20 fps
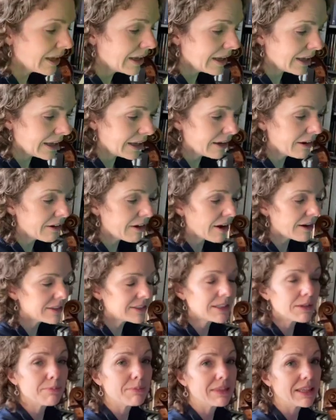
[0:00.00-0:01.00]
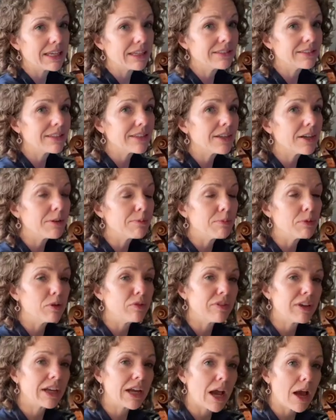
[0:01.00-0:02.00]
Here are some things that are
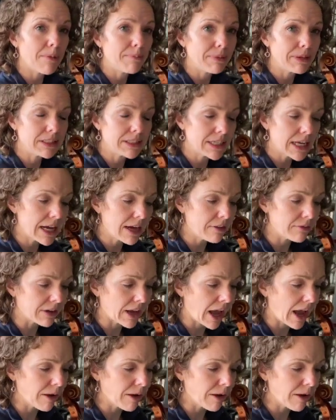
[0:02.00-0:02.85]
moving up and down.